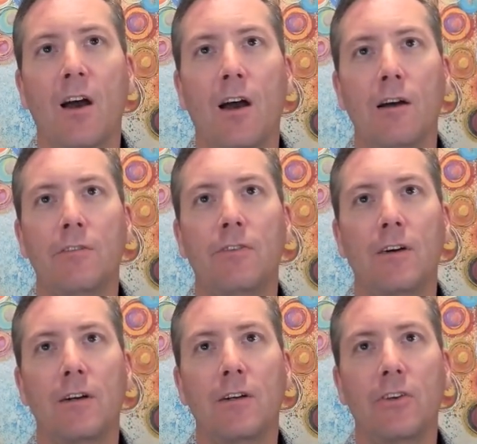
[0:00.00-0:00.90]
of
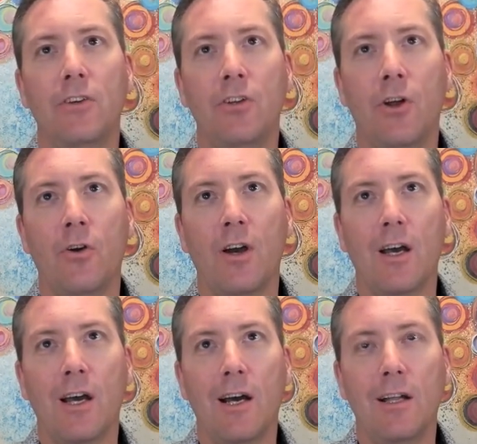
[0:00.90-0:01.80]

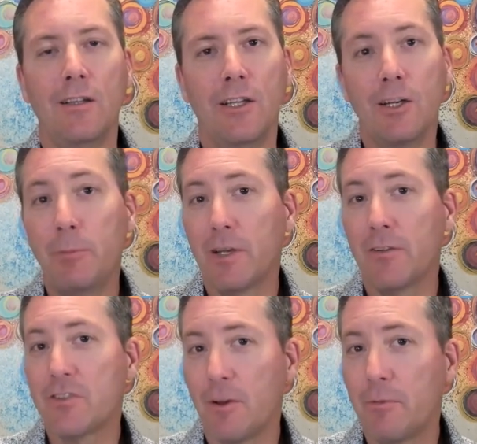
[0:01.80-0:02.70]
a little bit
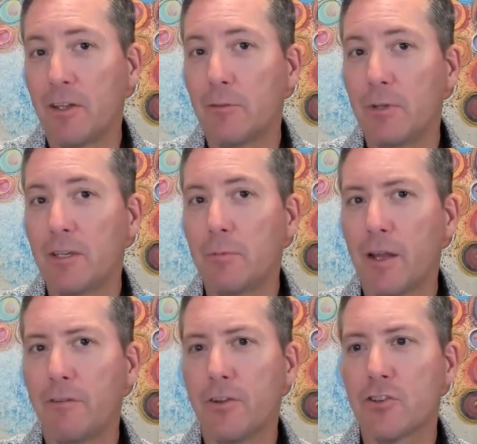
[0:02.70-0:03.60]
of something being
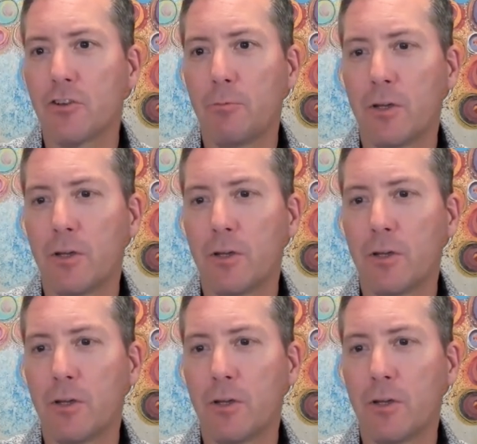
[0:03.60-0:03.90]
beneficial,